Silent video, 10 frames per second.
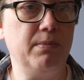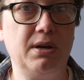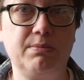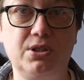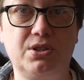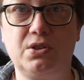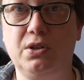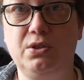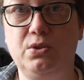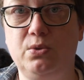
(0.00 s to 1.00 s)
I'm just
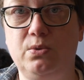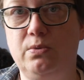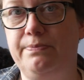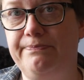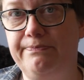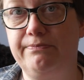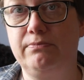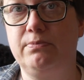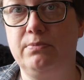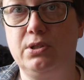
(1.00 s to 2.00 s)
going to
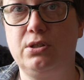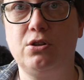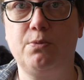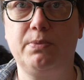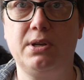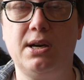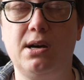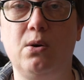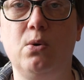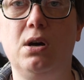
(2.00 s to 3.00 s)
stop
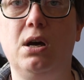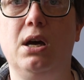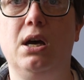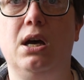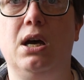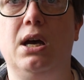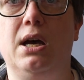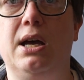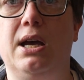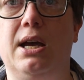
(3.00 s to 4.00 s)
now
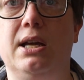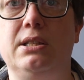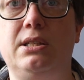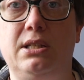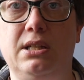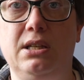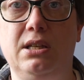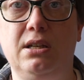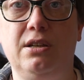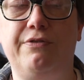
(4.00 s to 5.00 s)
and see
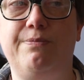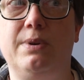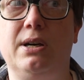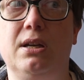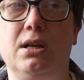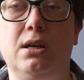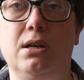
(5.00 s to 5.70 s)
if my